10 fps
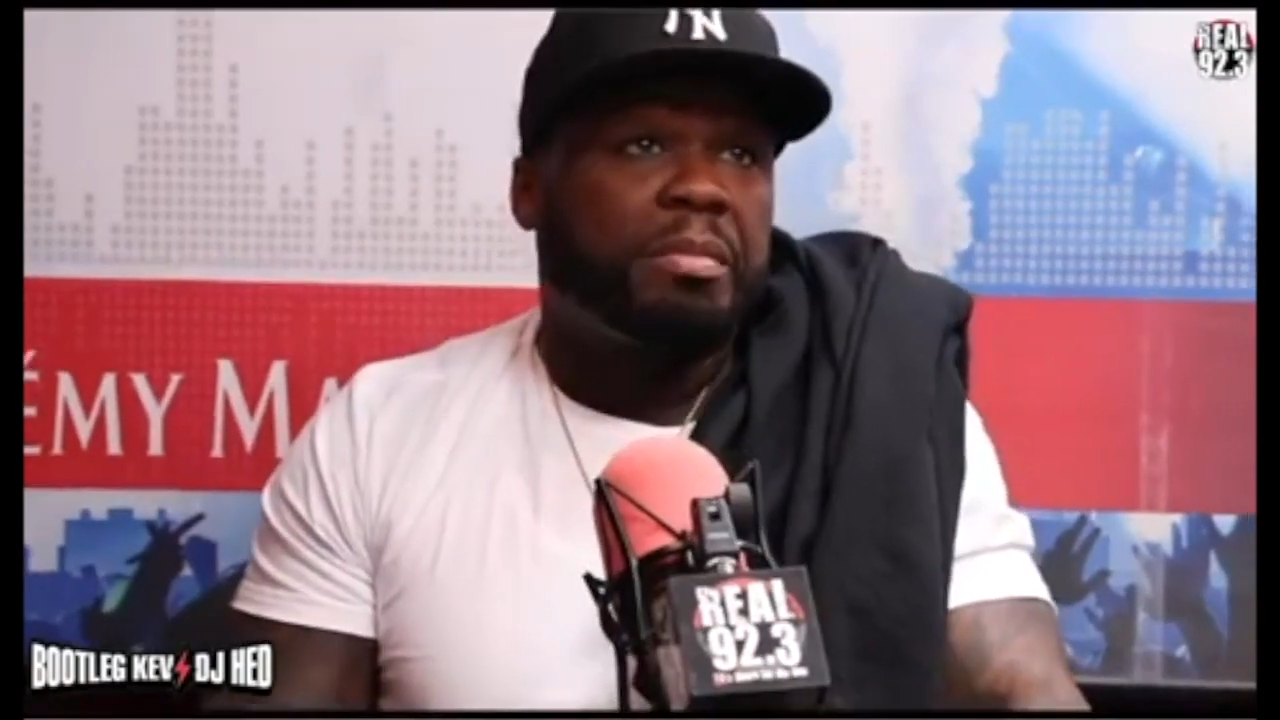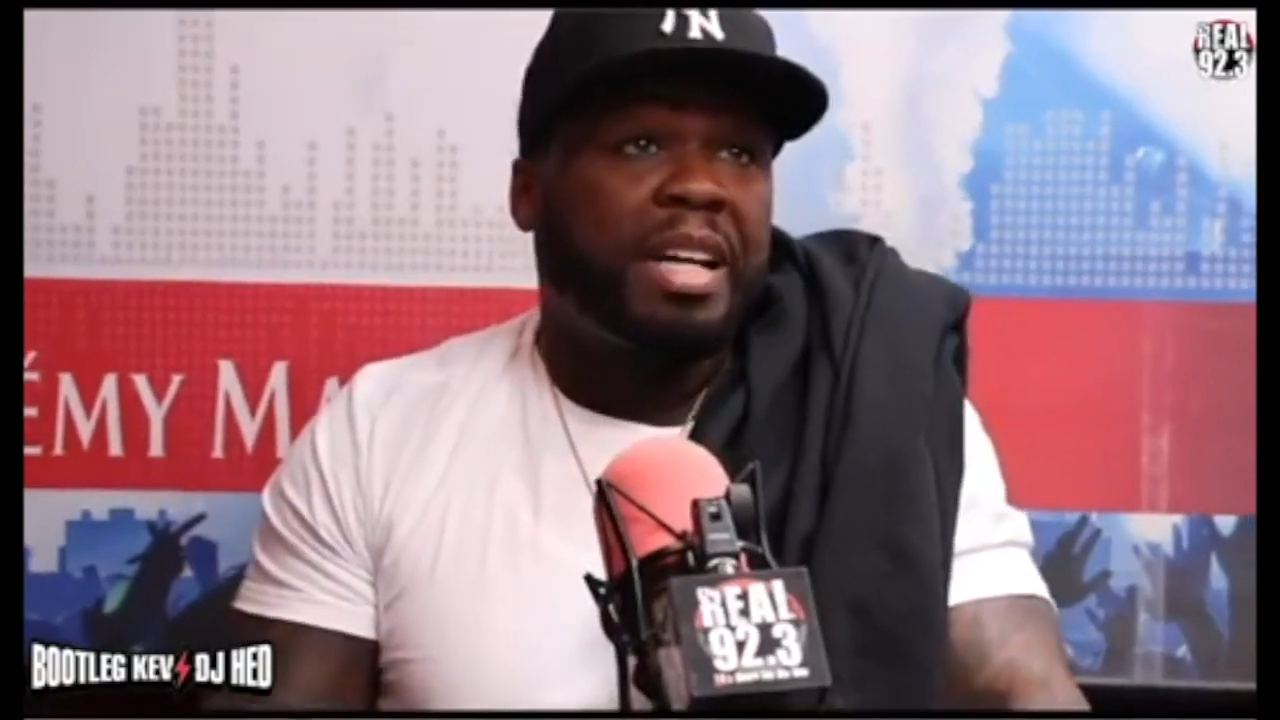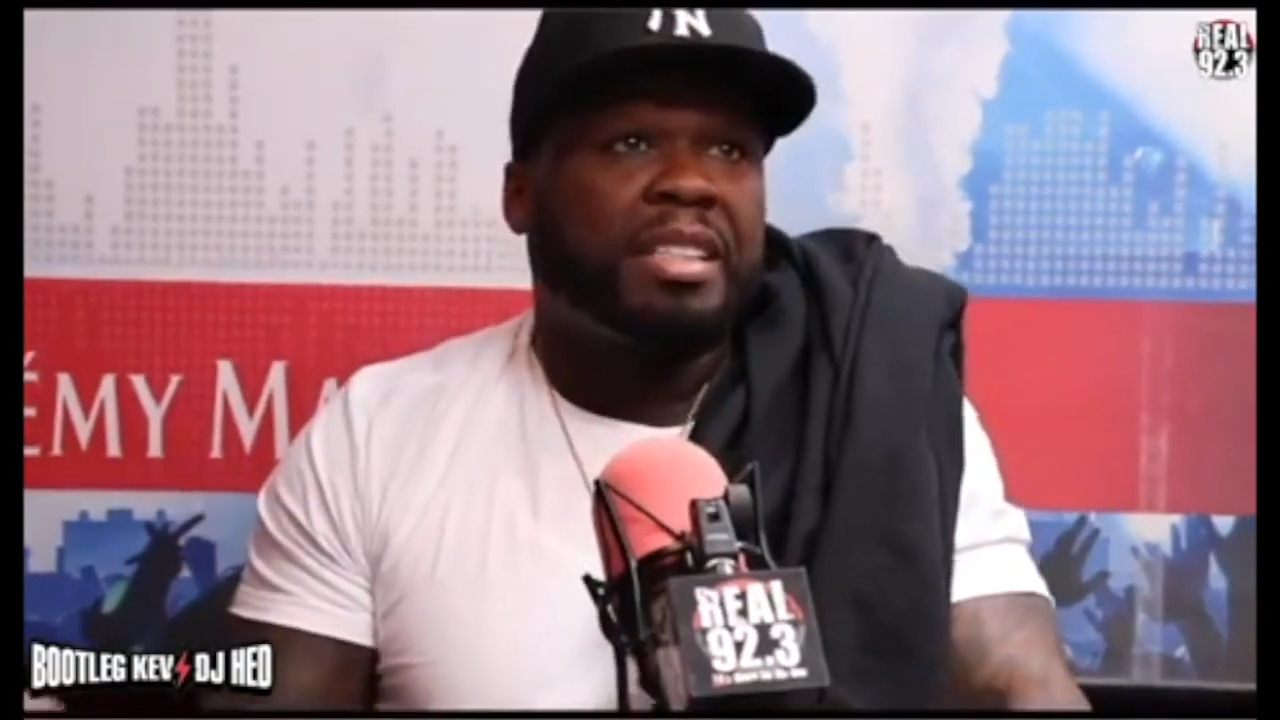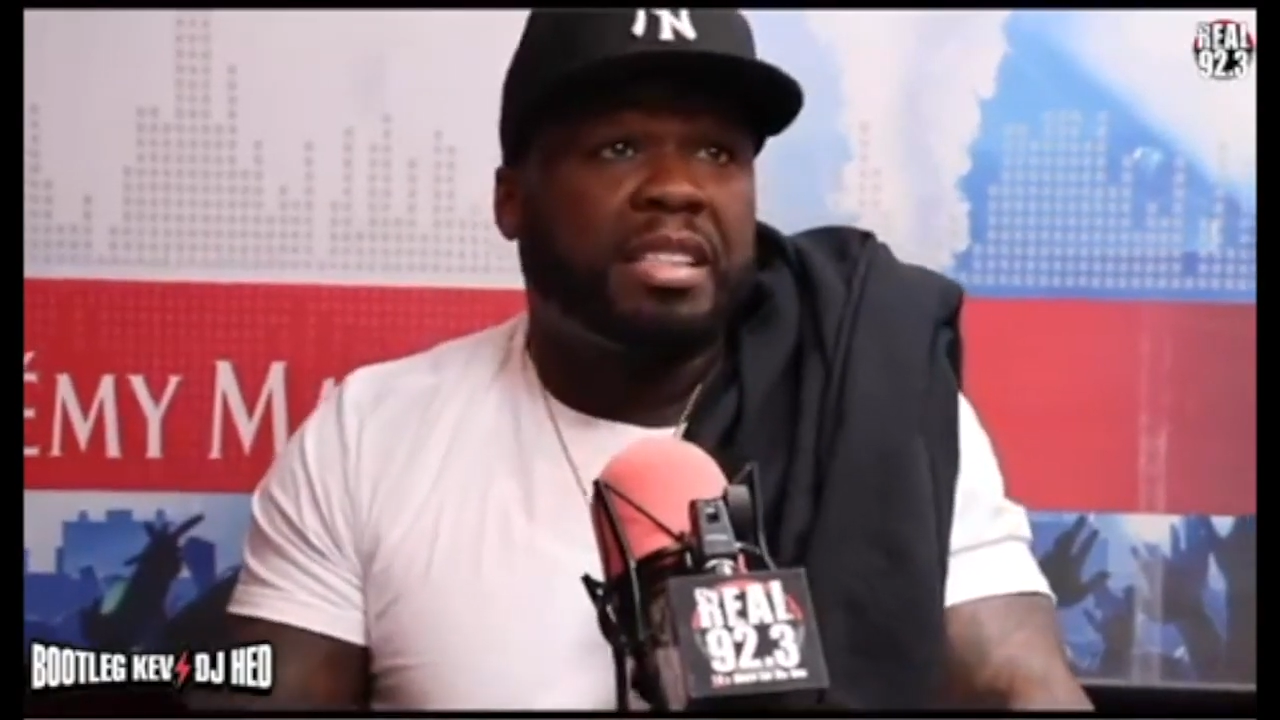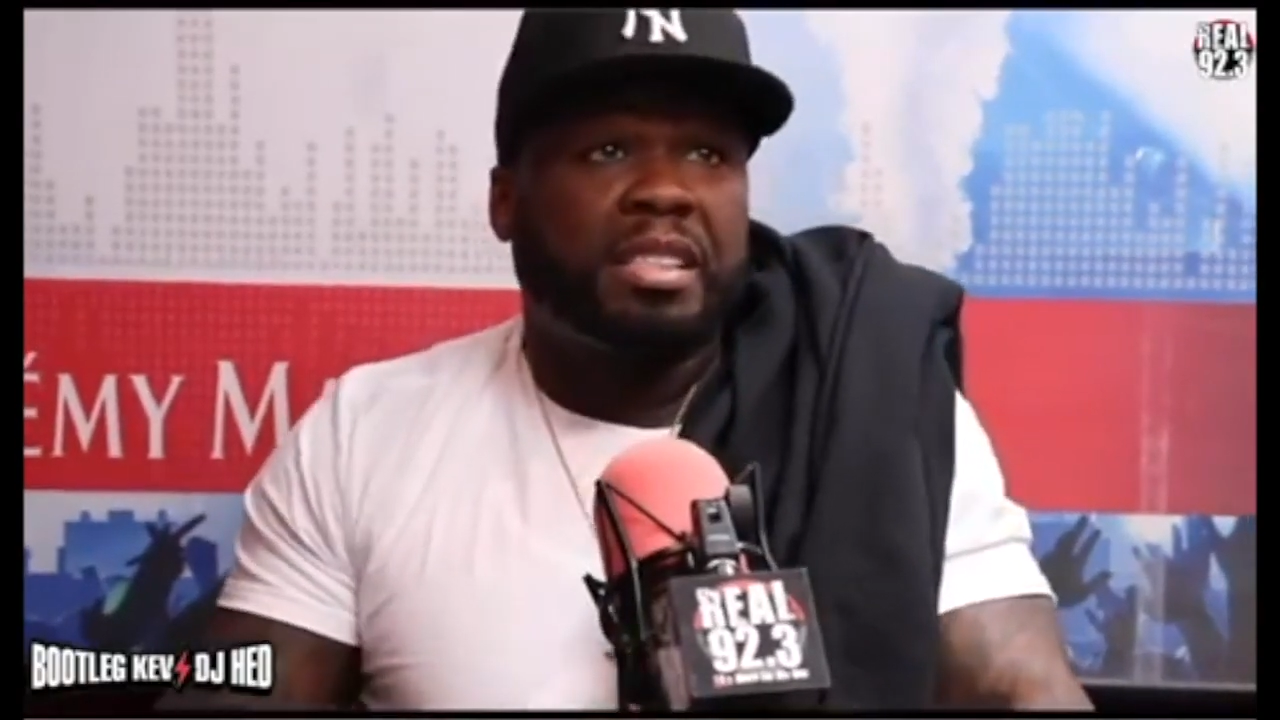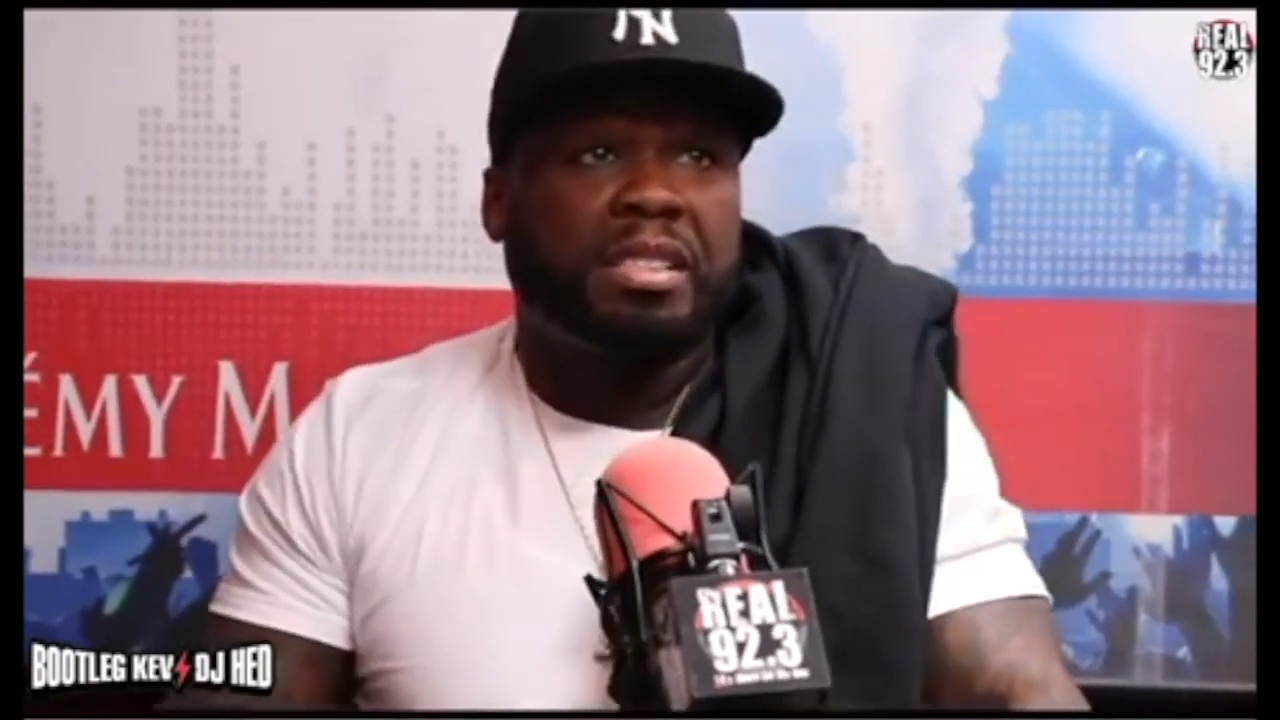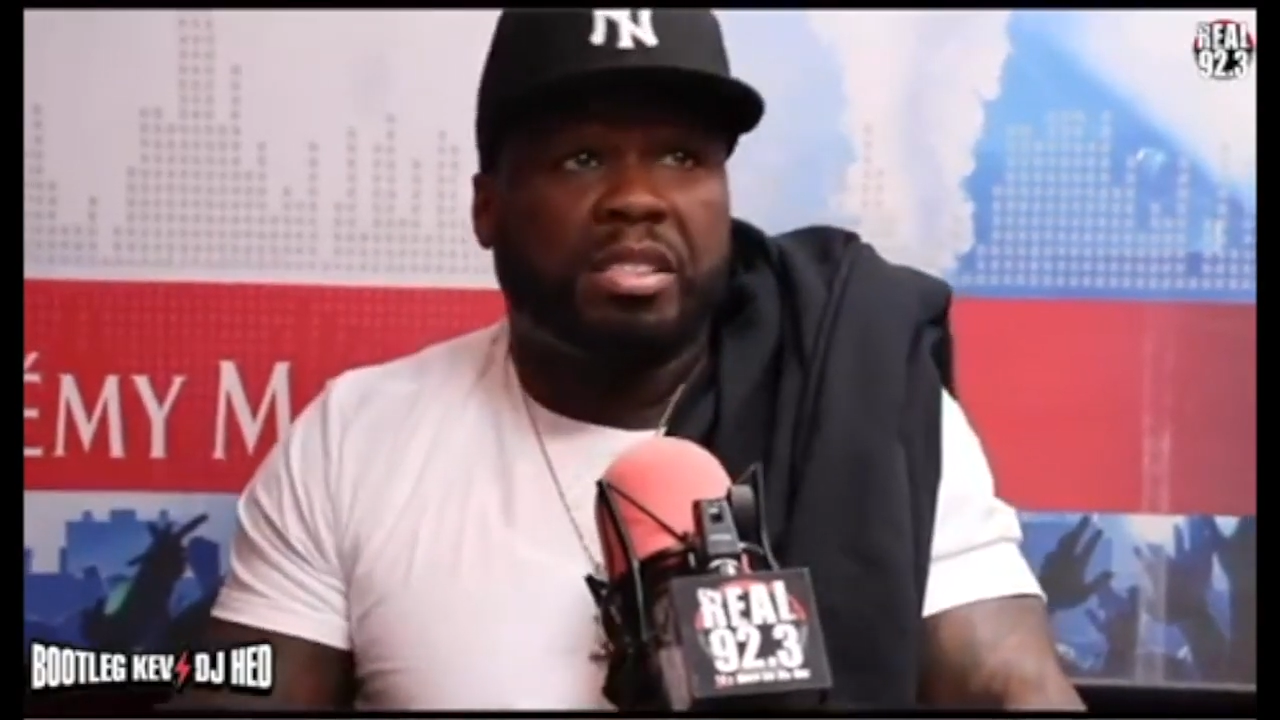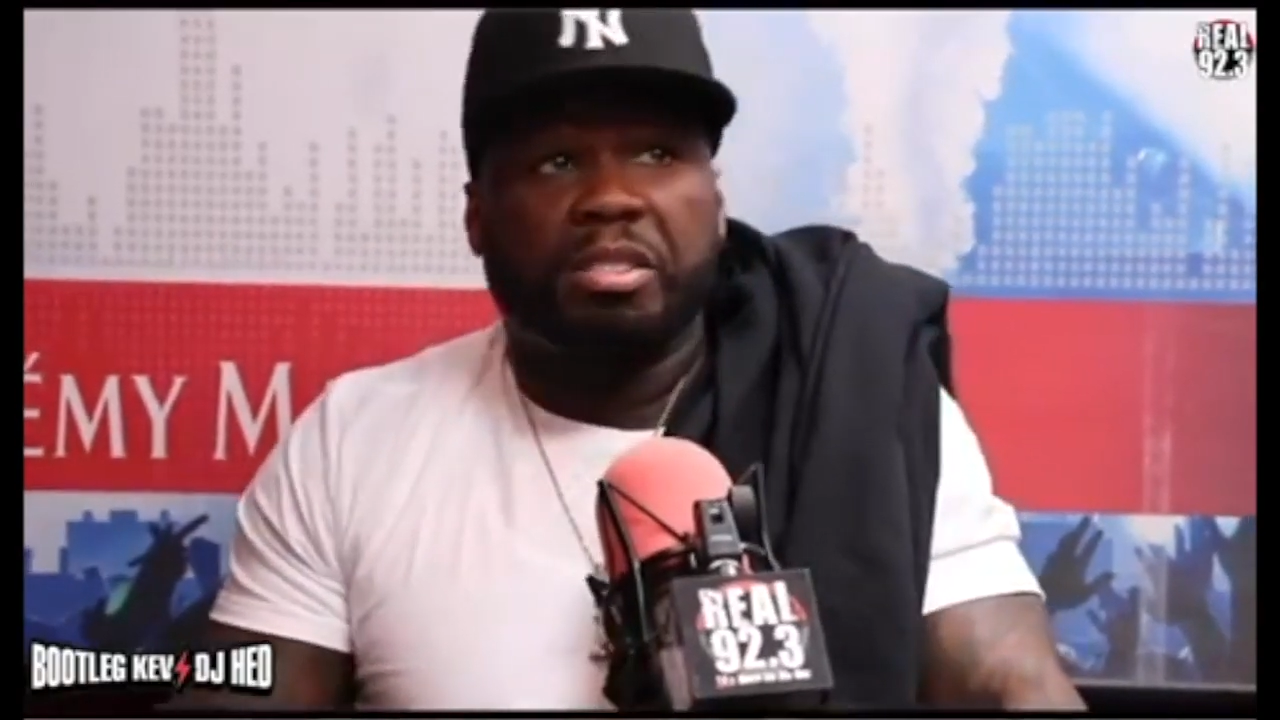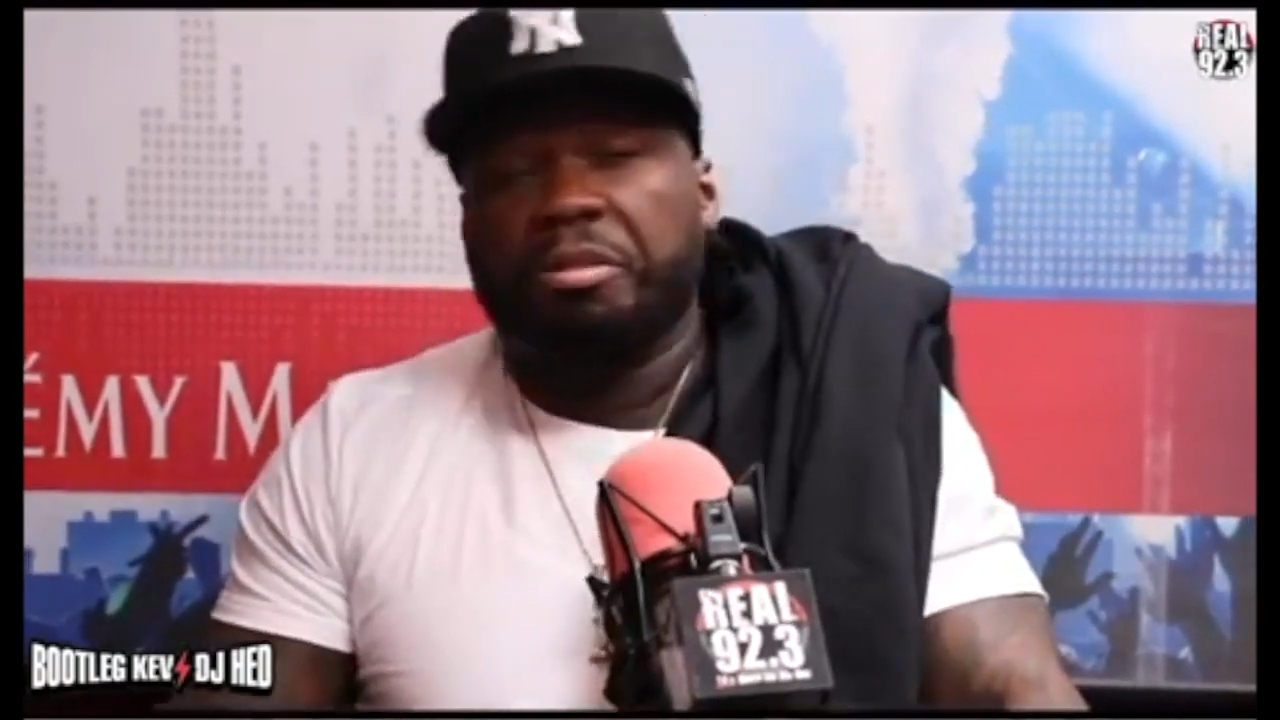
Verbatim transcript: matter that he's